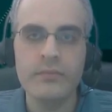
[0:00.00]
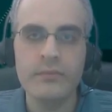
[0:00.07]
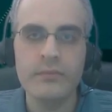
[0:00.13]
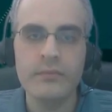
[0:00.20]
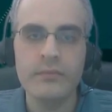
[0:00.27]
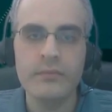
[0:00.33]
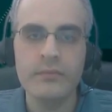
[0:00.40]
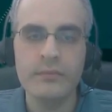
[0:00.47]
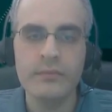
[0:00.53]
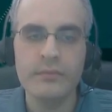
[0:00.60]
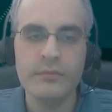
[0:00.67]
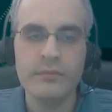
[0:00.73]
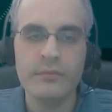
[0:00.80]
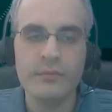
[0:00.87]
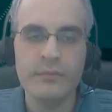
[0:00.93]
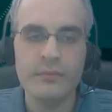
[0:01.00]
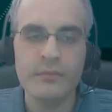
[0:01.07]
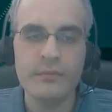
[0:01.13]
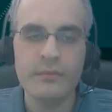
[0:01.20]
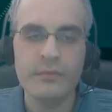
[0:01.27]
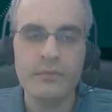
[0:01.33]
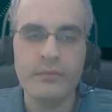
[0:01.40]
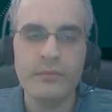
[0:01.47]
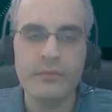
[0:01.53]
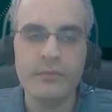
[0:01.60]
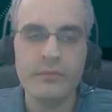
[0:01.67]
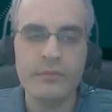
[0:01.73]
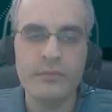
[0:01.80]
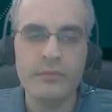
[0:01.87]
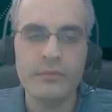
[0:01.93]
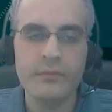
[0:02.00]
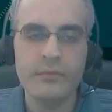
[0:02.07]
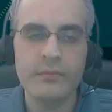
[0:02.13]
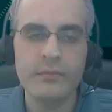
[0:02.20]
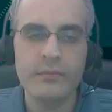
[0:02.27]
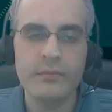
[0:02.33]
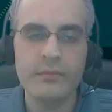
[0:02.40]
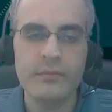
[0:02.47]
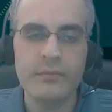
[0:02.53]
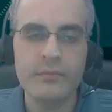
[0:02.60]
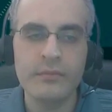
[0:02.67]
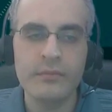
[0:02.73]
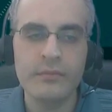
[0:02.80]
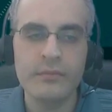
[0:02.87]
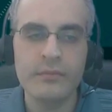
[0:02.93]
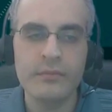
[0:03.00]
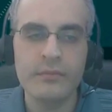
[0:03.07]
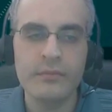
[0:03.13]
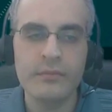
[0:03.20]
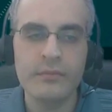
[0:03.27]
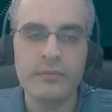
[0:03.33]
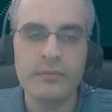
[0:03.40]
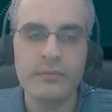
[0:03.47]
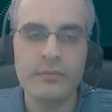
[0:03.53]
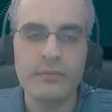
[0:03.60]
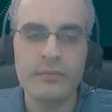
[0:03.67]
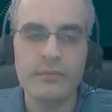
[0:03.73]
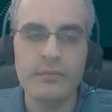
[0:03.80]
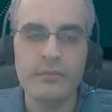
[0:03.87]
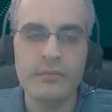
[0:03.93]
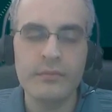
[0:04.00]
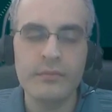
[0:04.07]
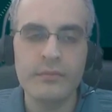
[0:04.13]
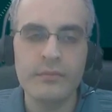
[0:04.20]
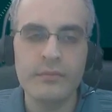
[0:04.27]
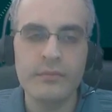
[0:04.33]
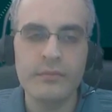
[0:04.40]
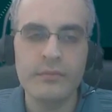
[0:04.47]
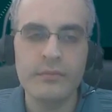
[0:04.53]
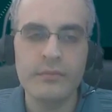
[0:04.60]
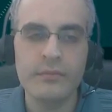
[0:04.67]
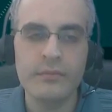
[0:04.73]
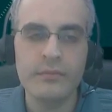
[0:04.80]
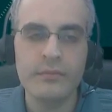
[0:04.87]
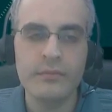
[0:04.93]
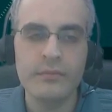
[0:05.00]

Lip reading: No words are spoken by the person on screen.